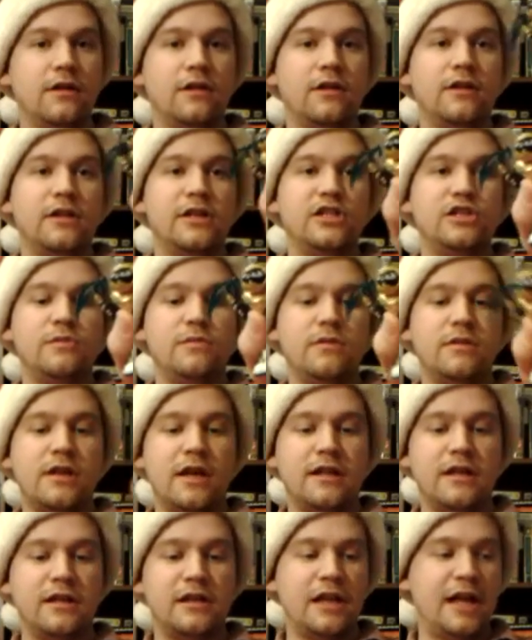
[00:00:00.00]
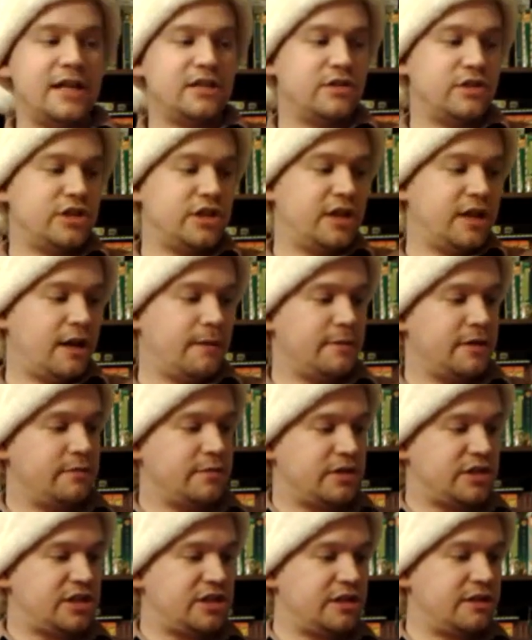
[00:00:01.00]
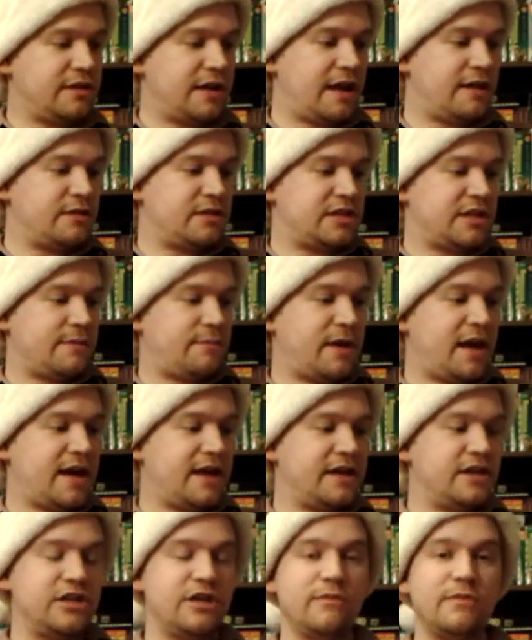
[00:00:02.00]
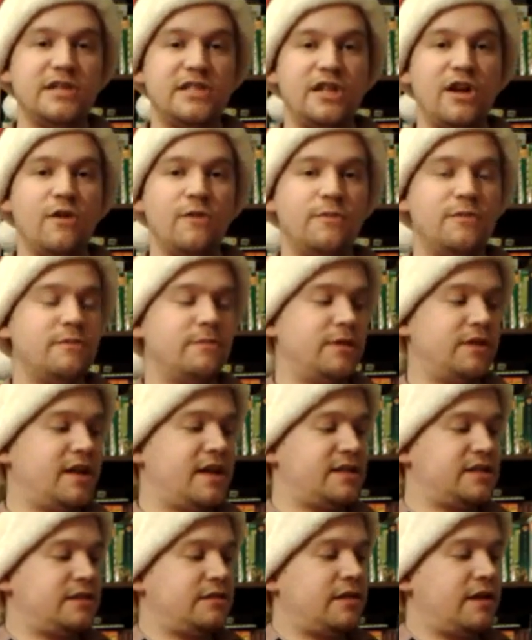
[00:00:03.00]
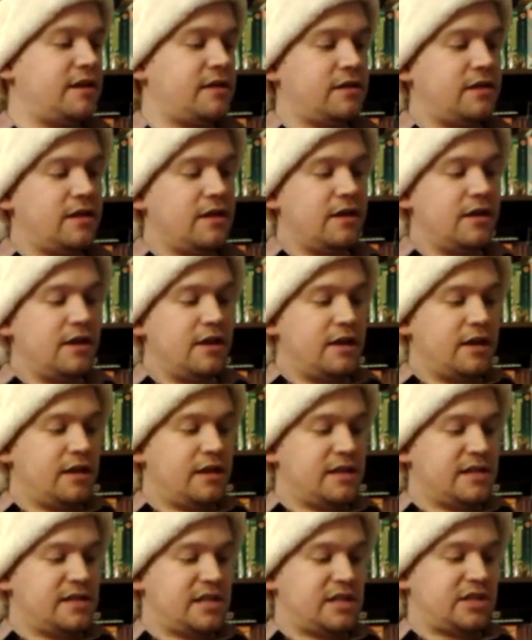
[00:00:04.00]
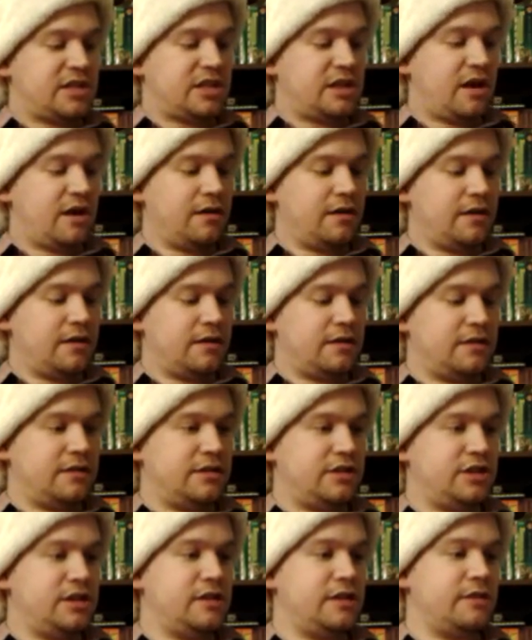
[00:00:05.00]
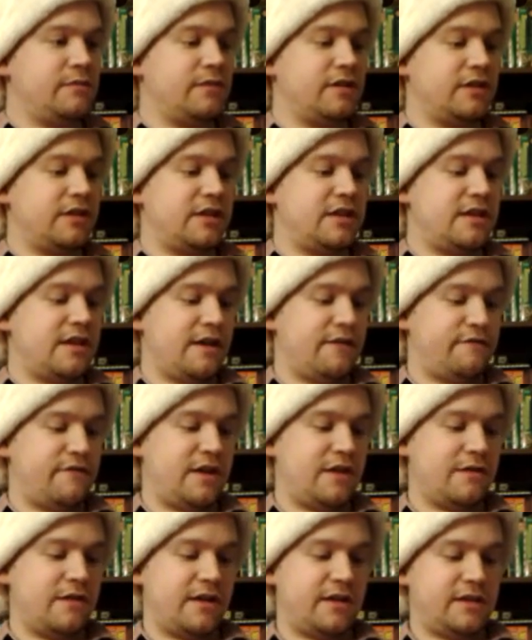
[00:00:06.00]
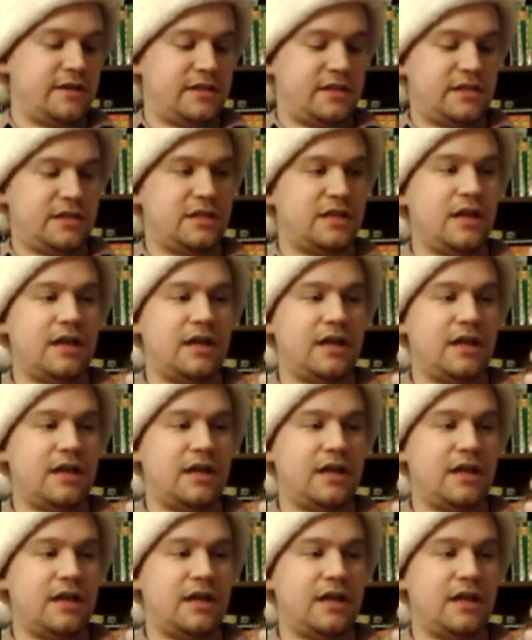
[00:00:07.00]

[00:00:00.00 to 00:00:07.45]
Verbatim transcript: And this one, and then the last one she got me, which still has in the package, it was open, but that's alright. It is a Scarlet Ninjini, one of the uh, variants,